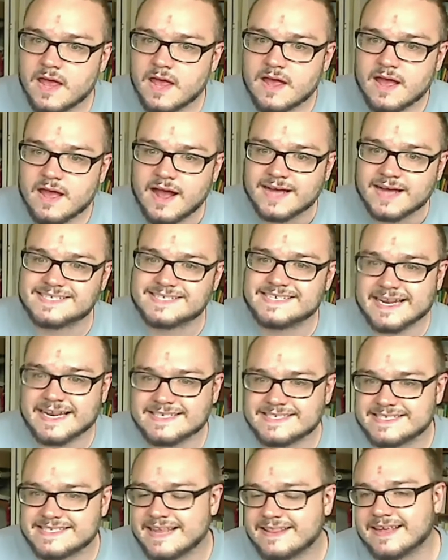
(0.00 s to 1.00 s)
A
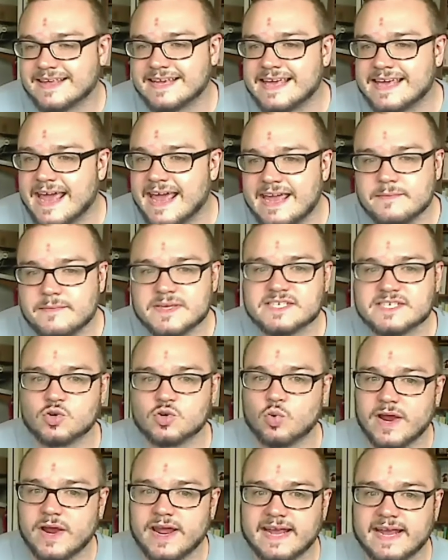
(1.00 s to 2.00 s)
sense that the game is
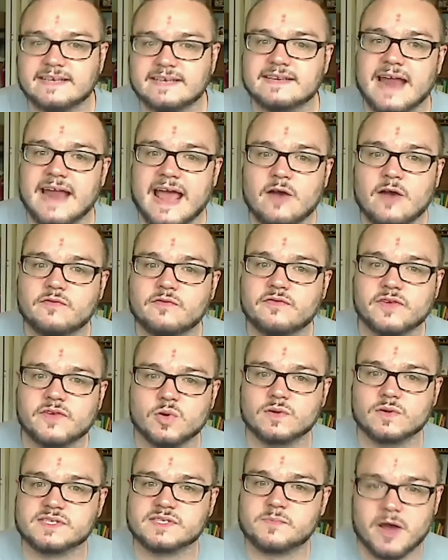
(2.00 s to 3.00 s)
rigged now
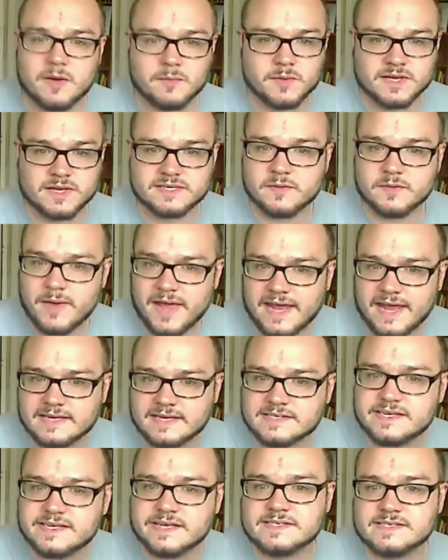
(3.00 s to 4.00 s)
fuels public debate,
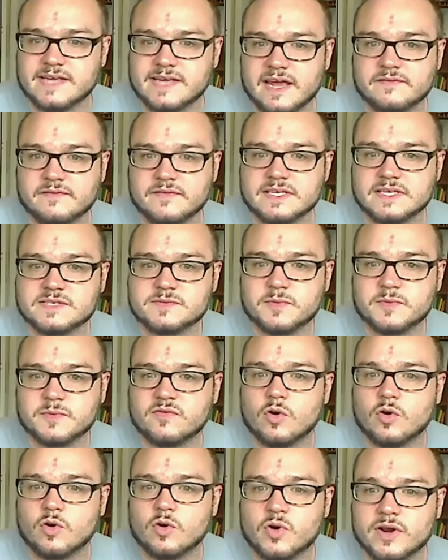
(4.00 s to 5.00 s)
says Davies,
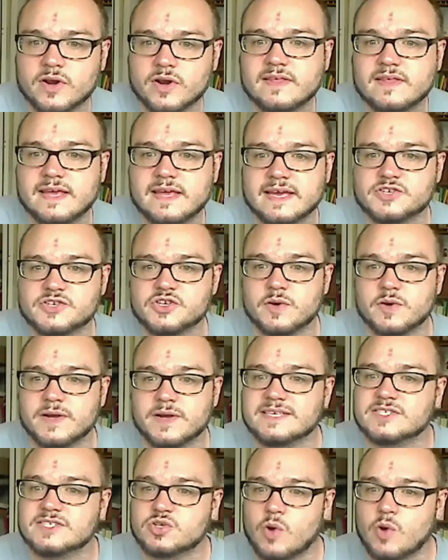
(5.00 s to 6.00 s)
before putting the issue
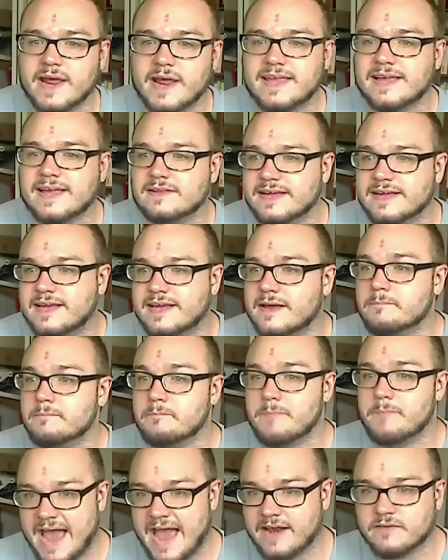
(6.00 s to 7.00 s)
in strikingly
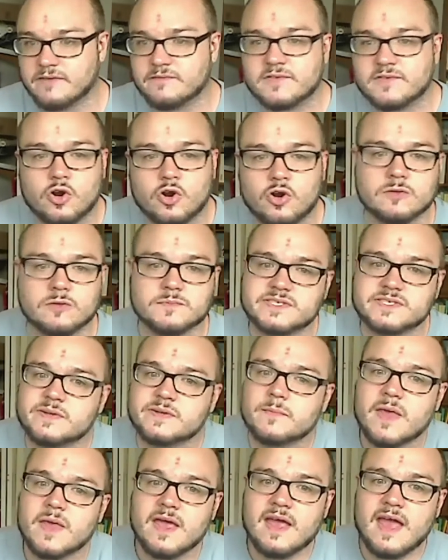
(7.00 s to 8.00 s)
combative terms.
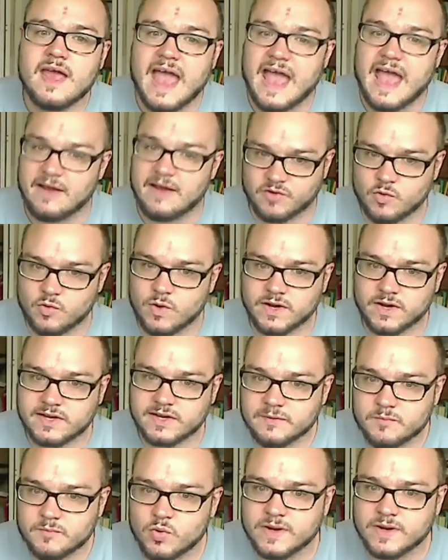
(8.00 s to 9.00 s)
Everyone
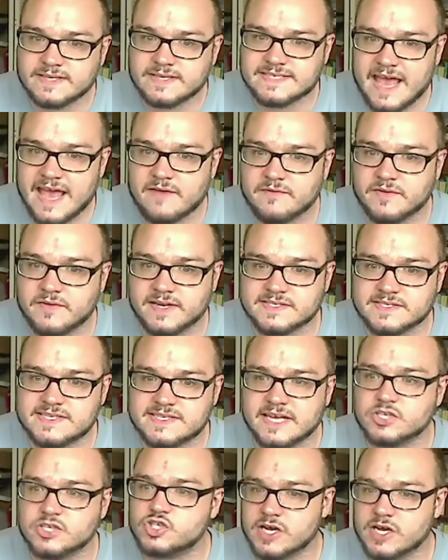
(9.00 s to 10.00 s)
can point to evidence
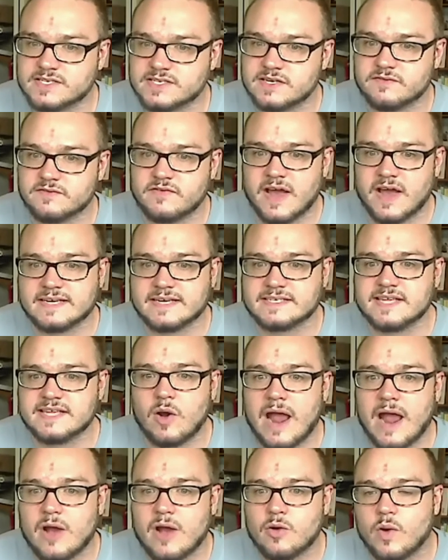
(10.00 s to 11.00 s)
that justifies their
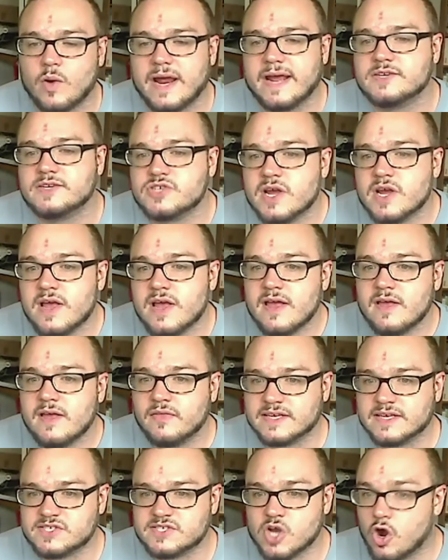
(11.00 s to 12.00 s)
outrage.
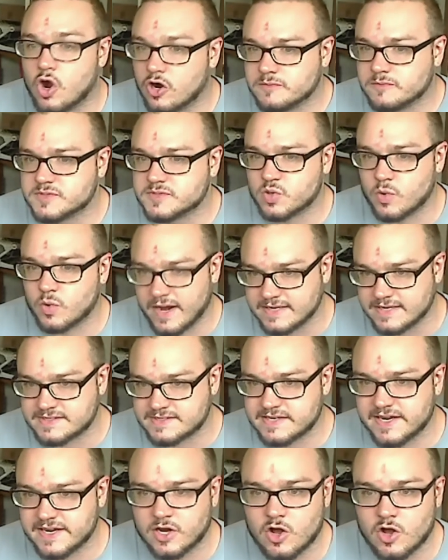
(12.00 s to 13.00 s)
This arms race
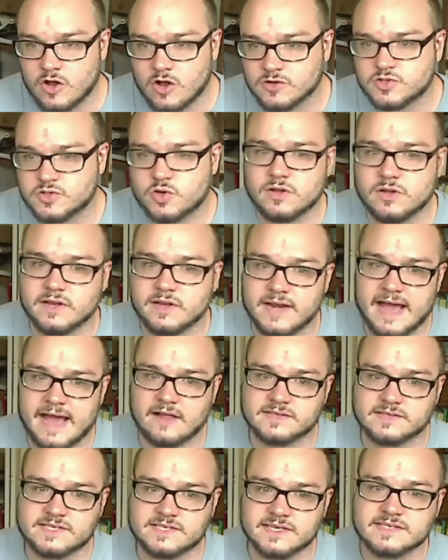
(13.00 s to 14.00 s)
in cultural
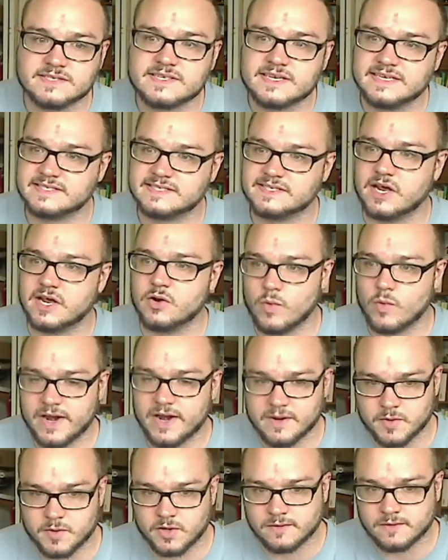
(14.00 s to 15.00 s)
analysis is
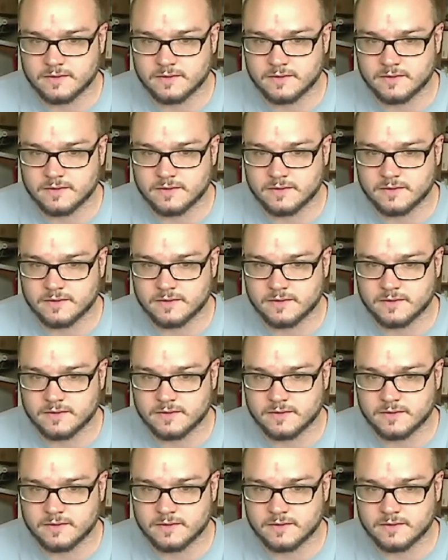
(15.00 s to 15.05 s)
unwinnable.